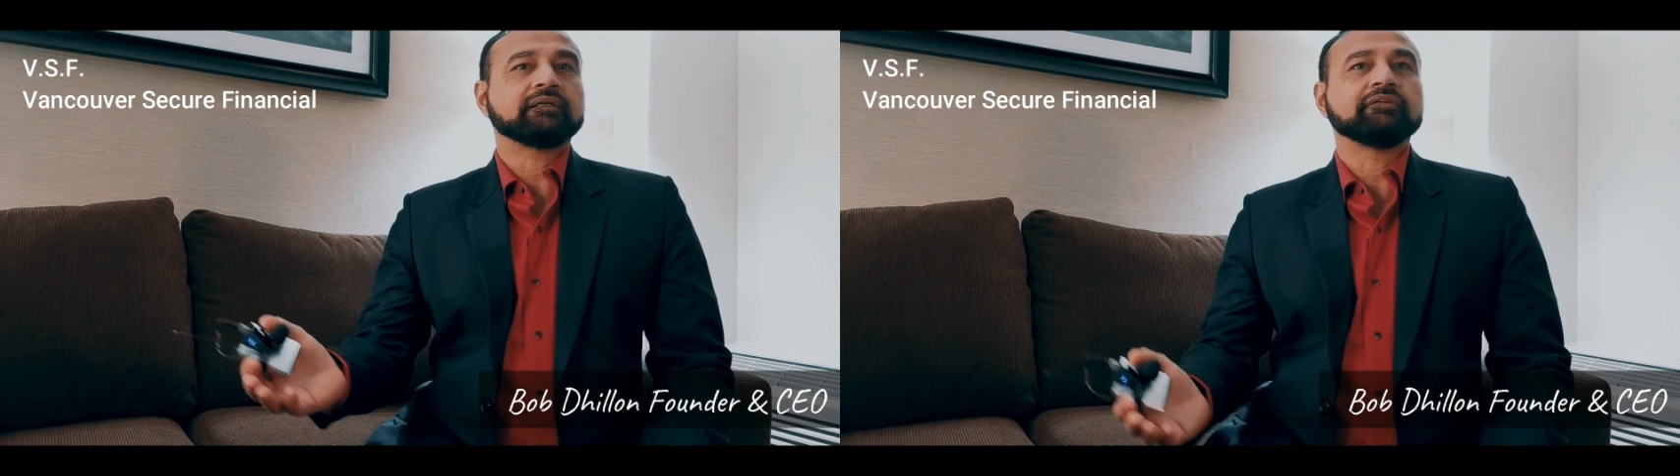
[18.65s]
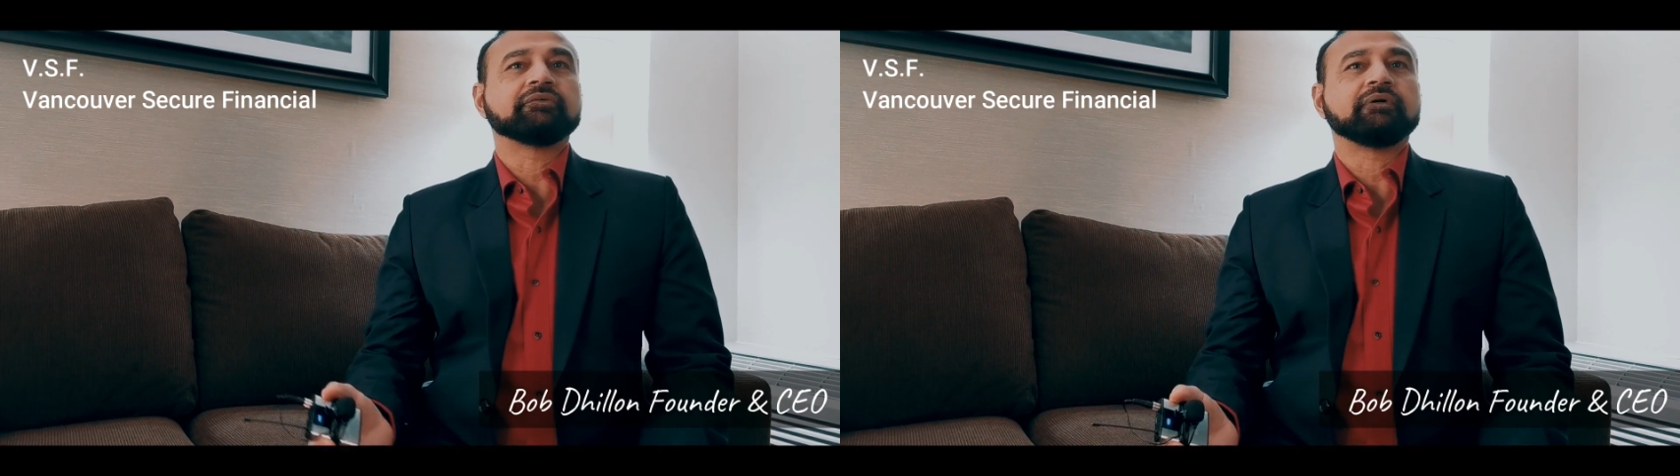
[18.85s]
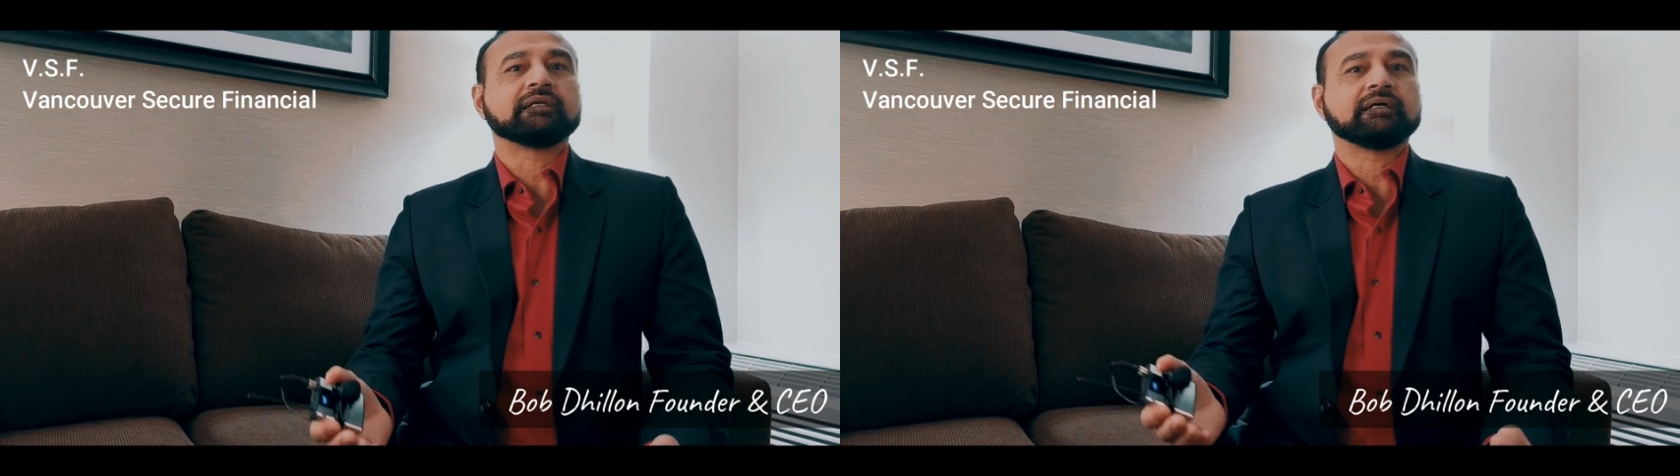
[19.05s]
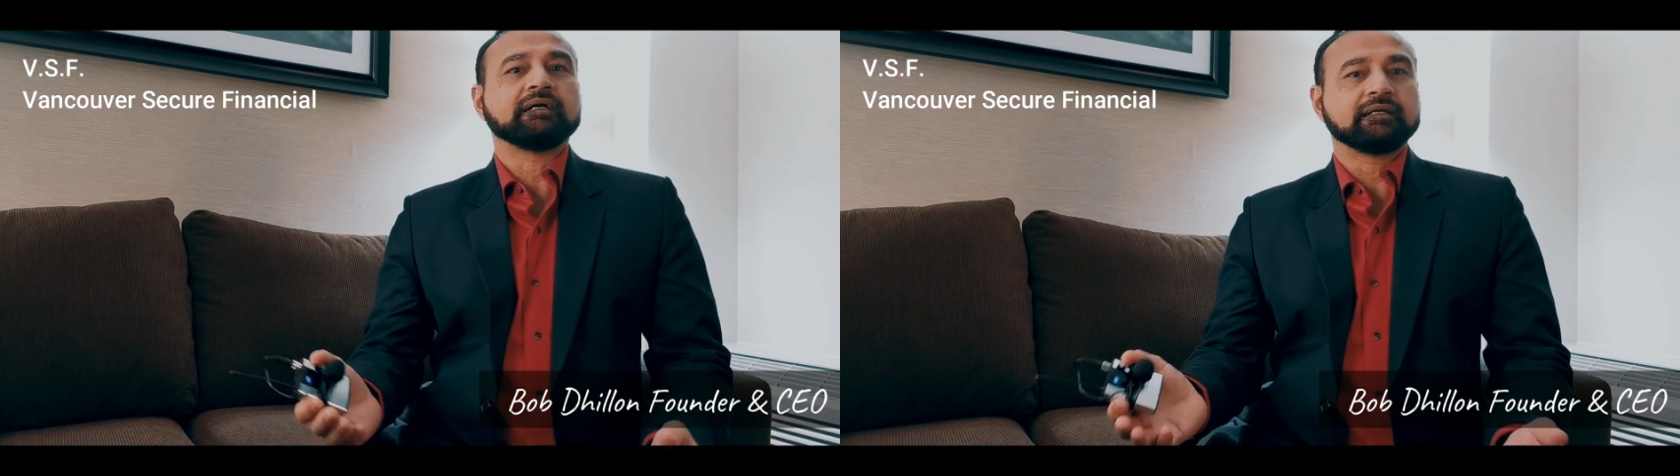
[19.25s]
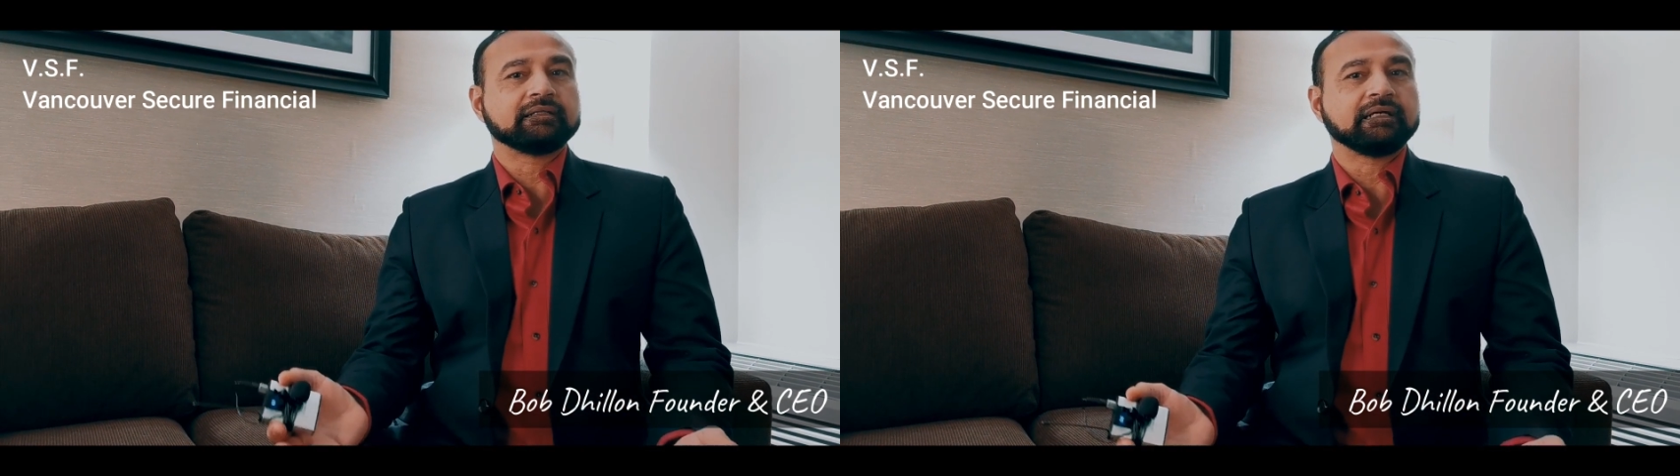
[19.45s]
if you want a
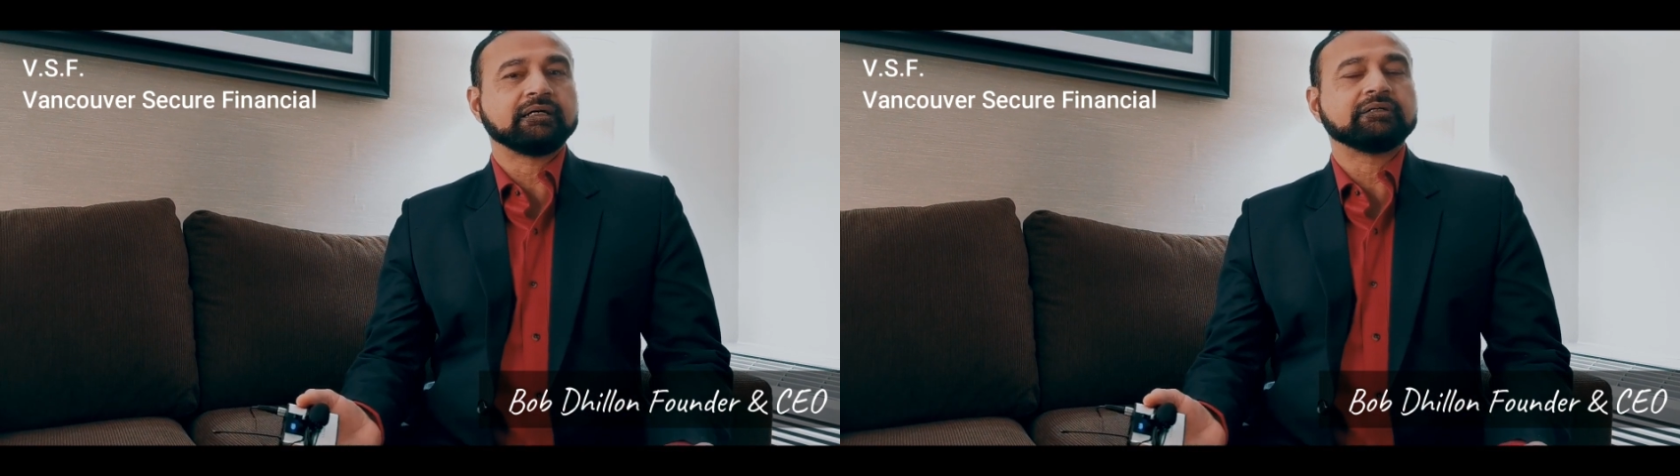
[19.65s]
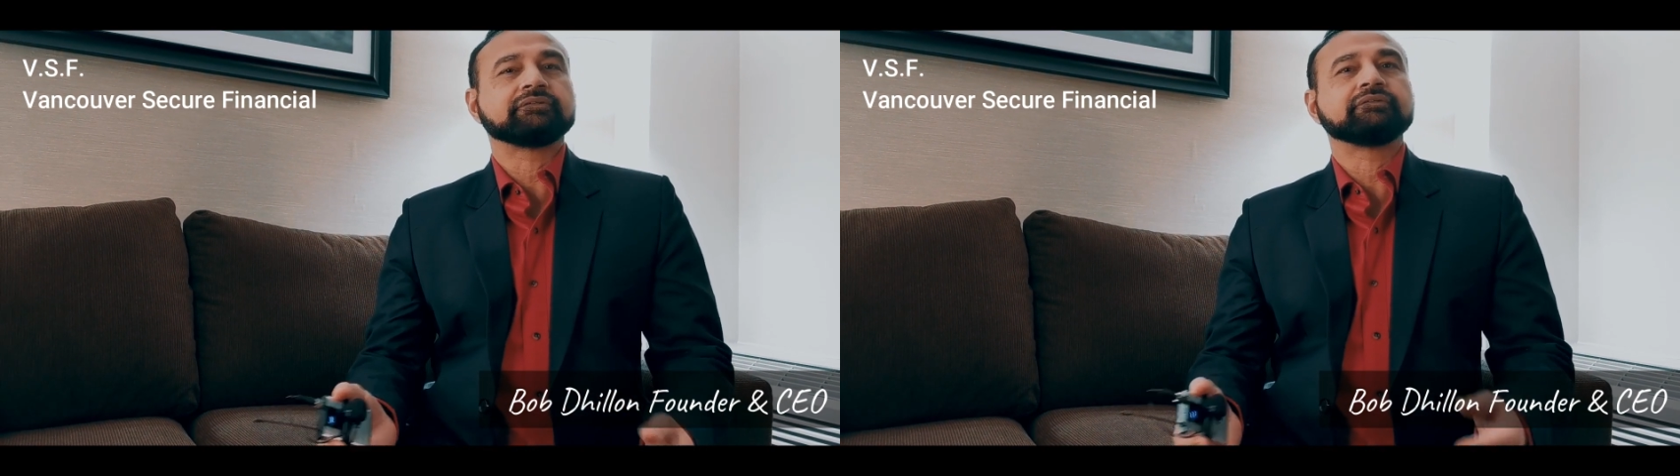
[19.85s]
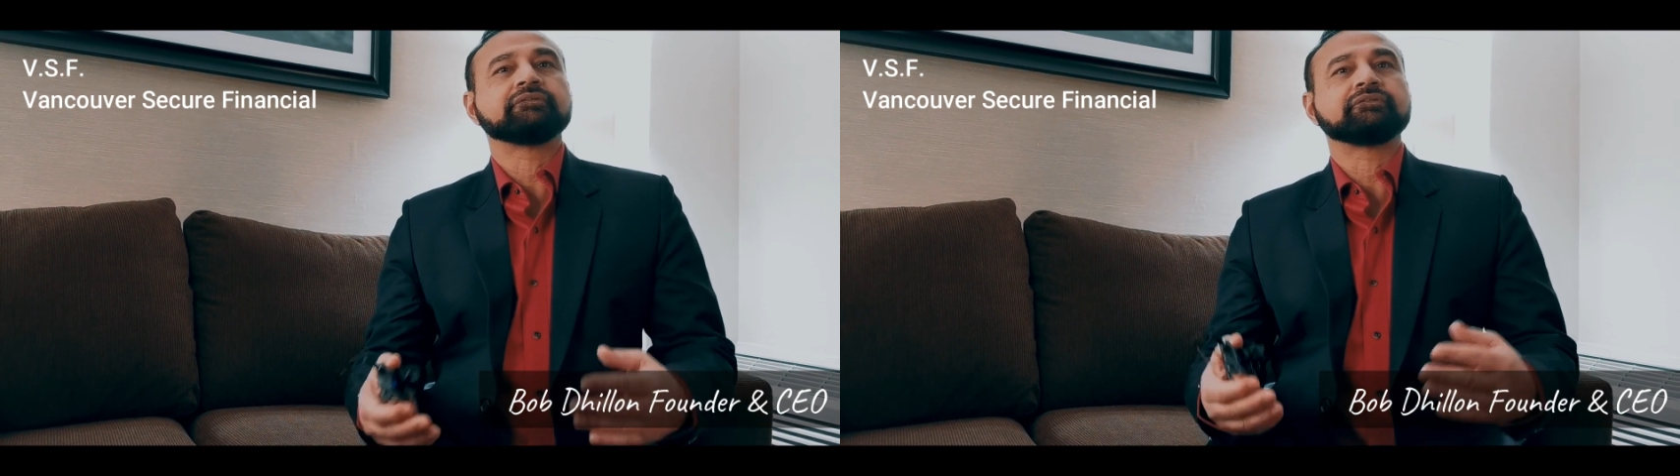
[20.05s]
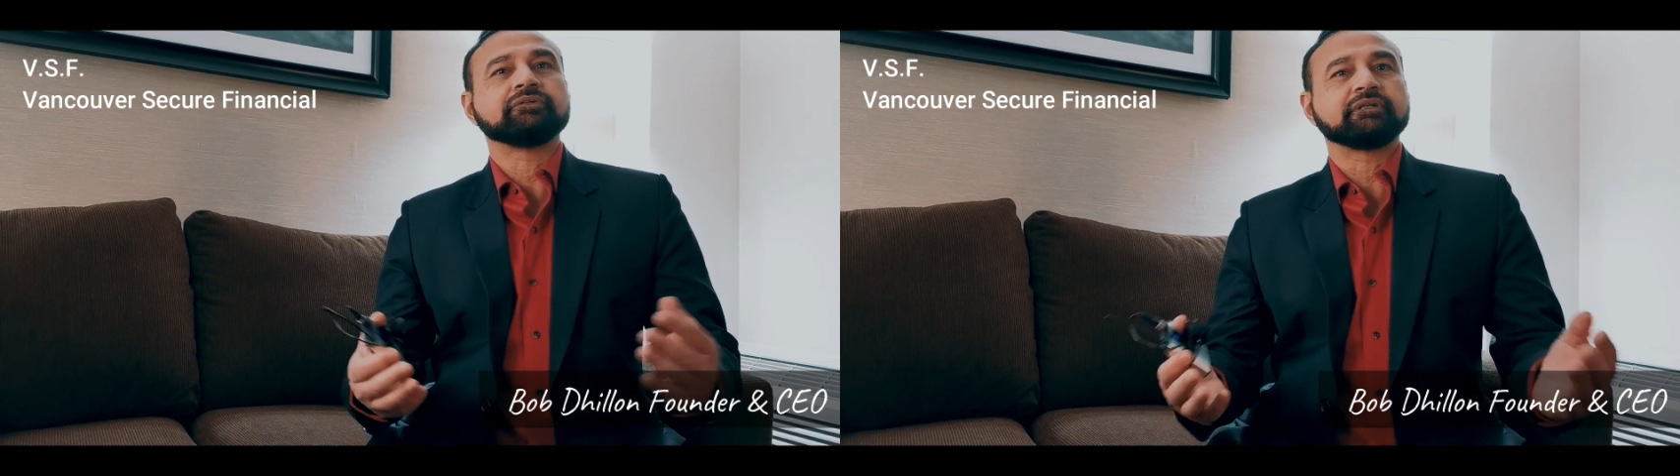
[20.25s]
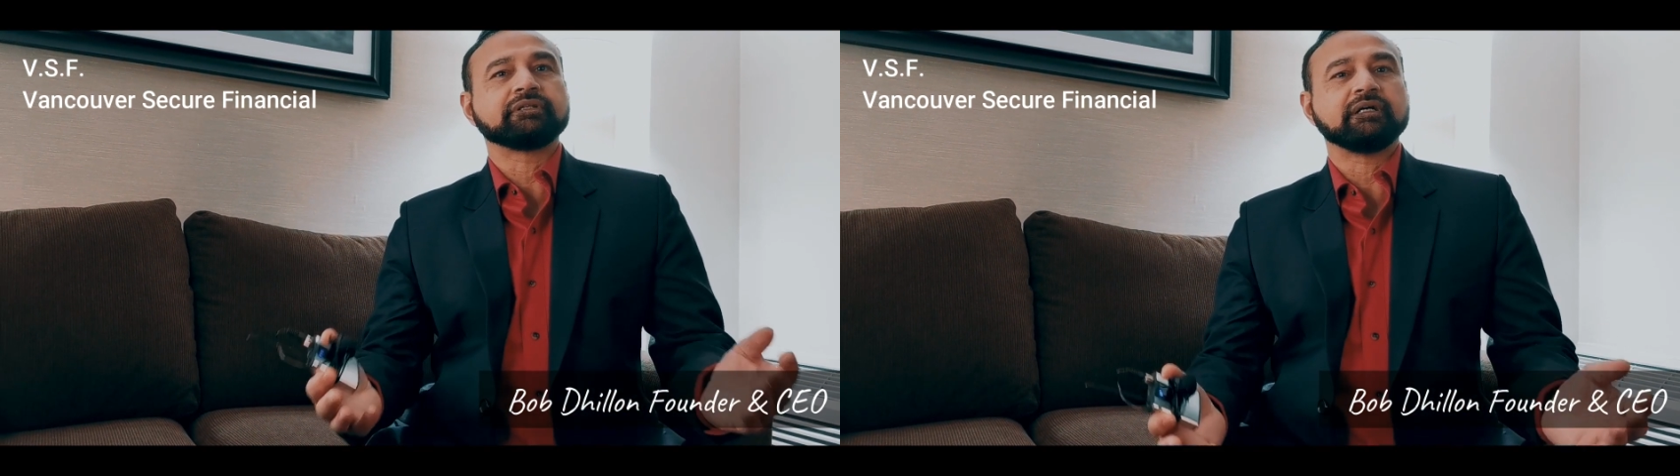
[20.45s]
hundred thousand,
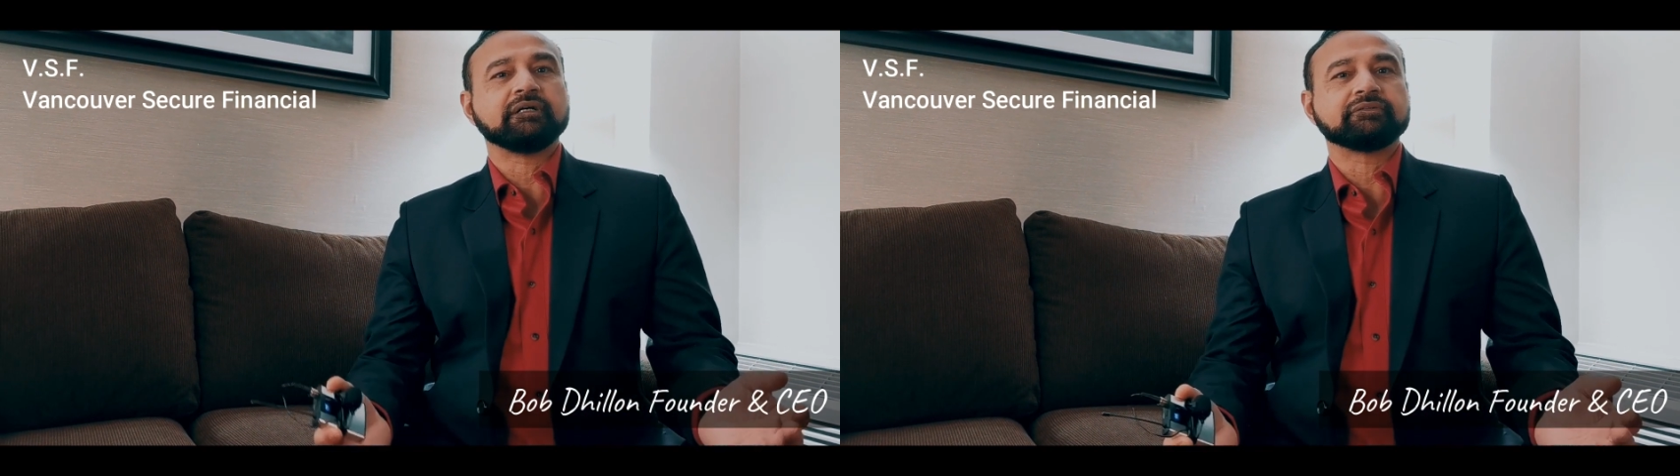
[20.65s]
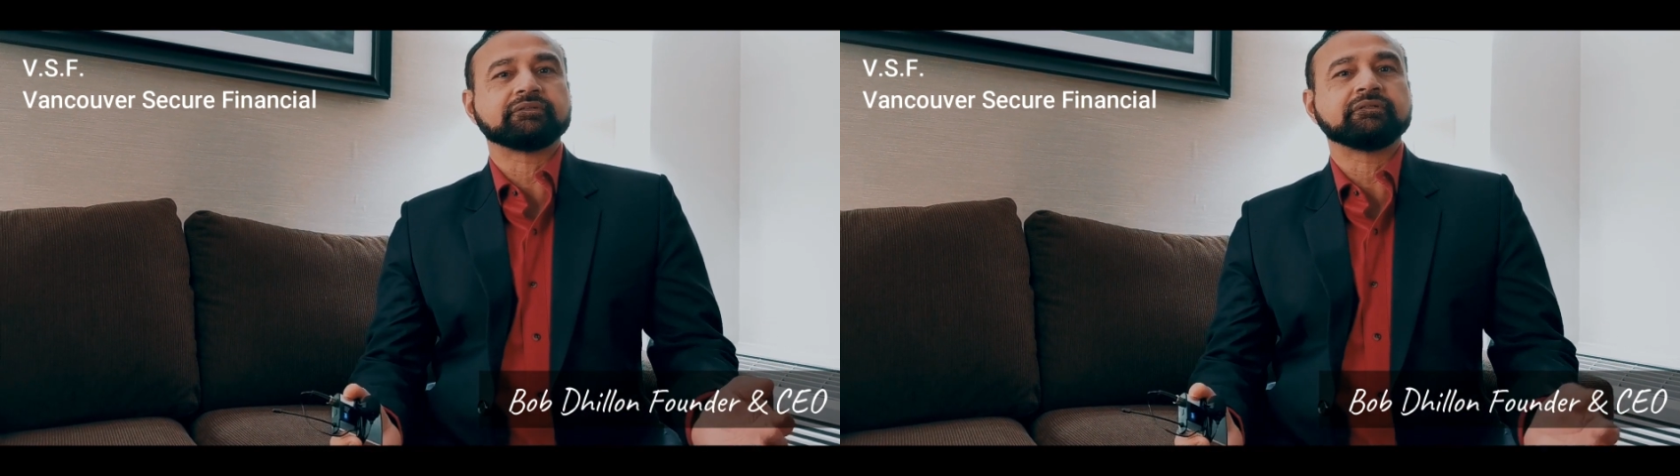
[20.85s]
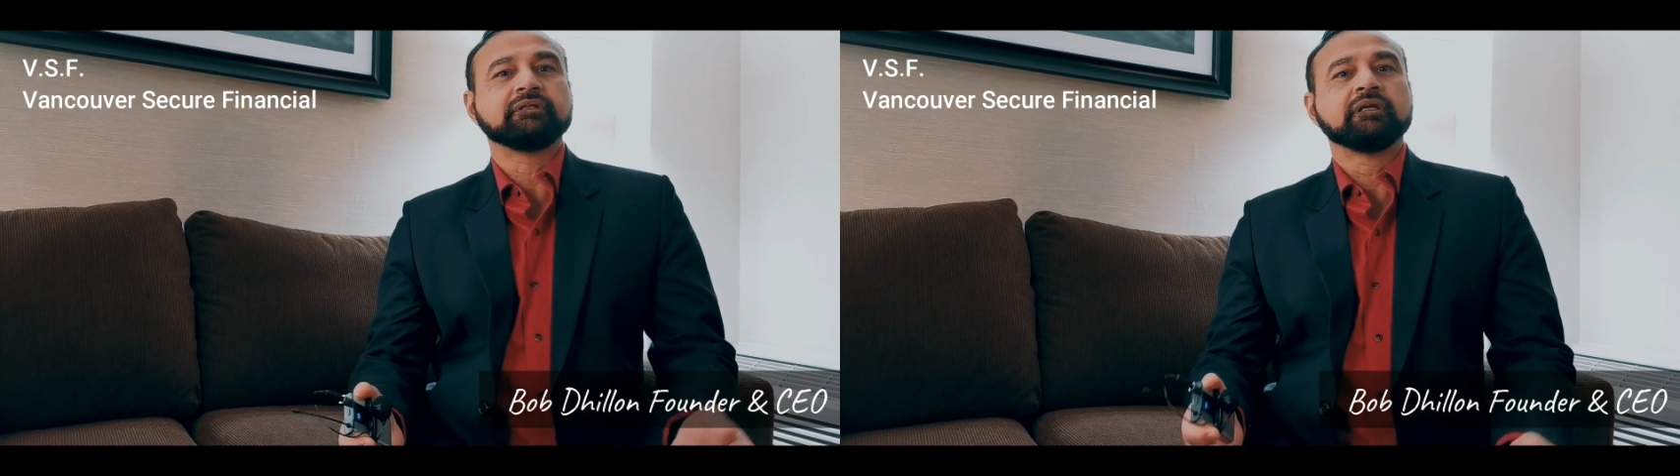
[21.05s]
two hundred thousand,